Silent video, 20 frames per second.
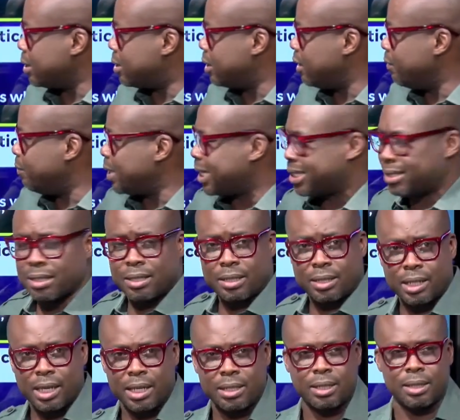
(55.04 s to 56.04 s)
Chief Justice
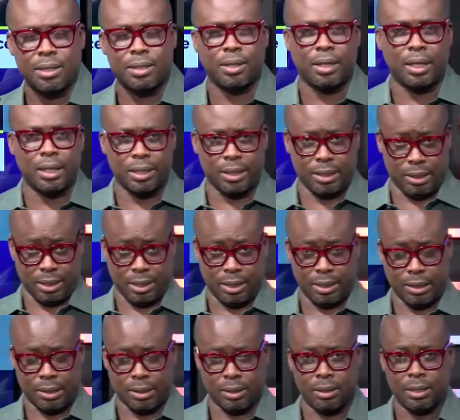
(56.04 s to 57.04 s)
chairs the General Legal
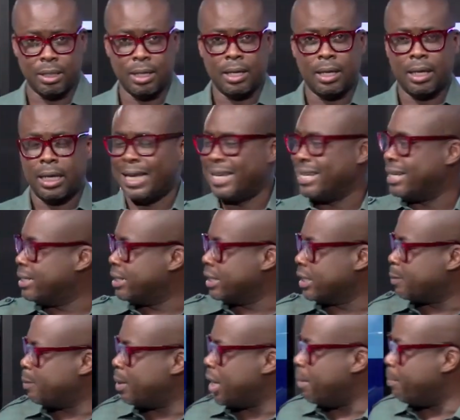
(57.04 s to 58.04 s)
Council, and the
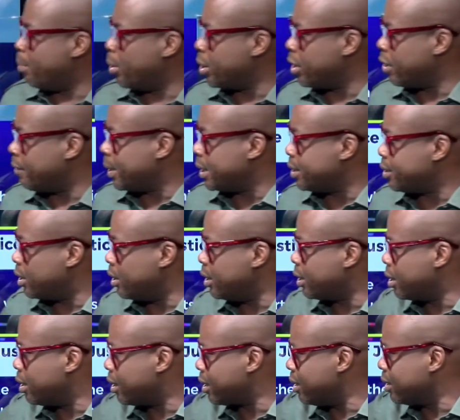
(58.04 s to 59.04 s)
disciplinary body of the General
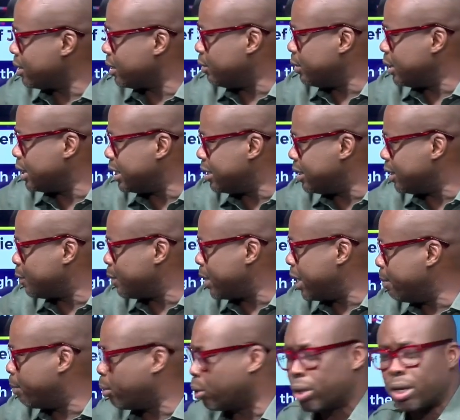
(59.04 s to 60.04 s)
Legal Council, which is a
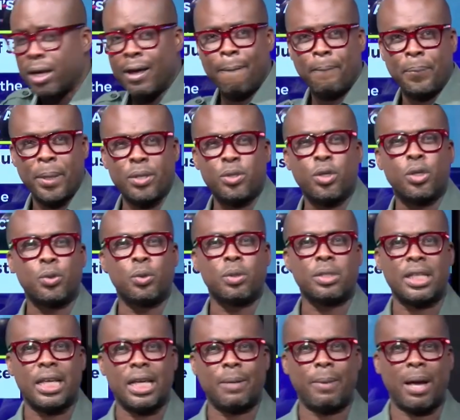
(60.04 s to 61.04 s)
disciplinary board, is also
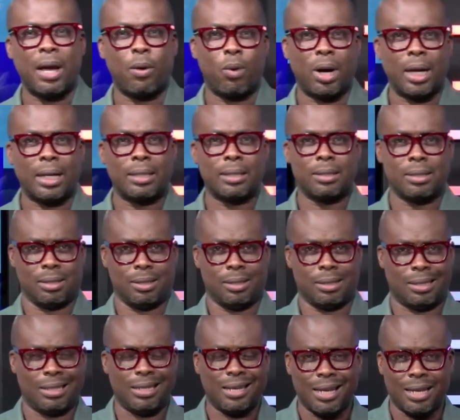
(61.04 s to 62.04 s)
chaired by one
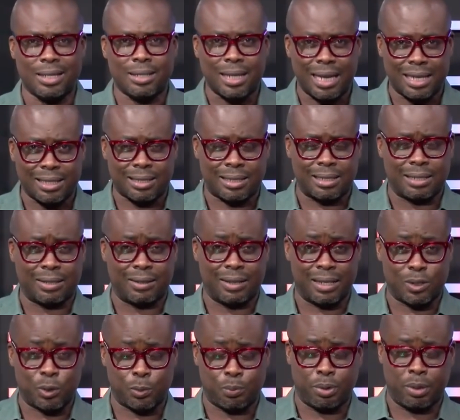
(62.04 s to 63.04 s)
senior justice of the
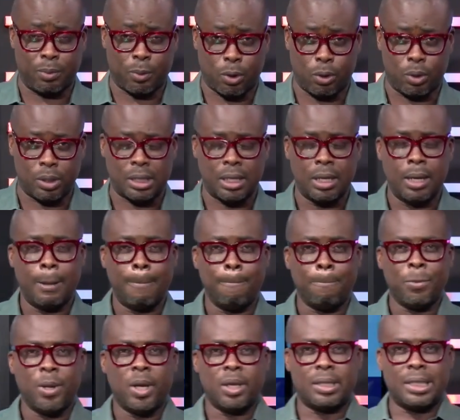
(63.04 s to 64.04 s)
Supreme Court,
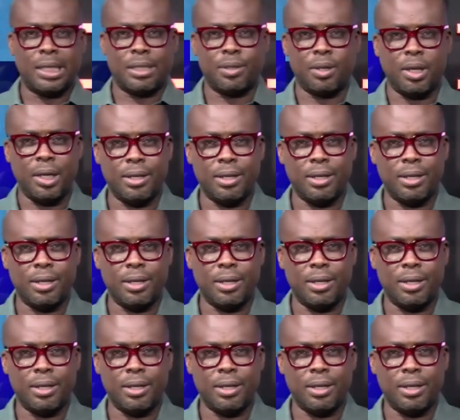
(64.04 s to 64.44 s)
the General